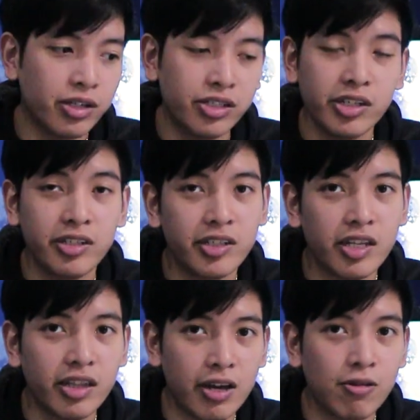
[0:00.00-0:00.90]
ray
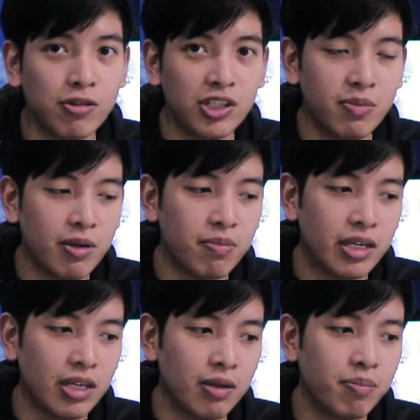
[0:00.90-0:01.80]
tracing technology may
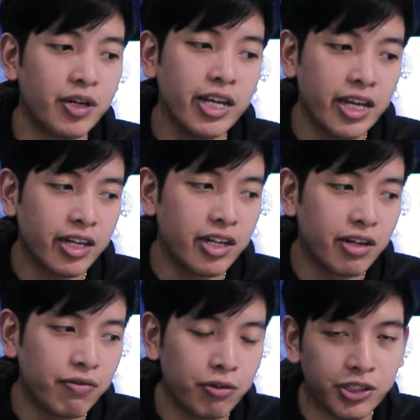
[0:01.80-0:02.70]
be bringing in the
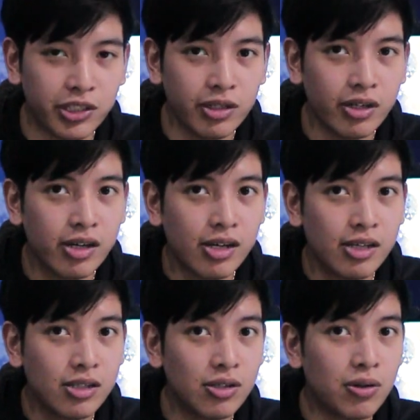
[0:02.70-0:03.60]
near future,
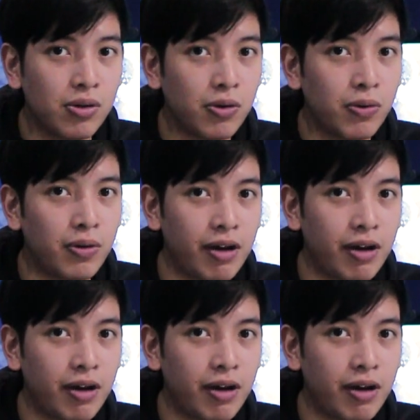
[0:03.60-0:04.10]
so